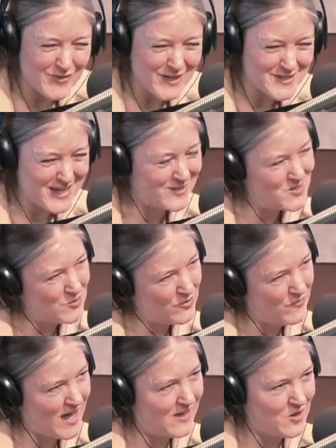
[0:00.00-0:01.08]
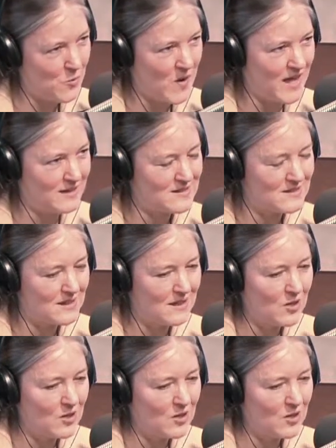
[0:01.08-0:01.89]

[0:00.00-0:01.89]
these things to evaluate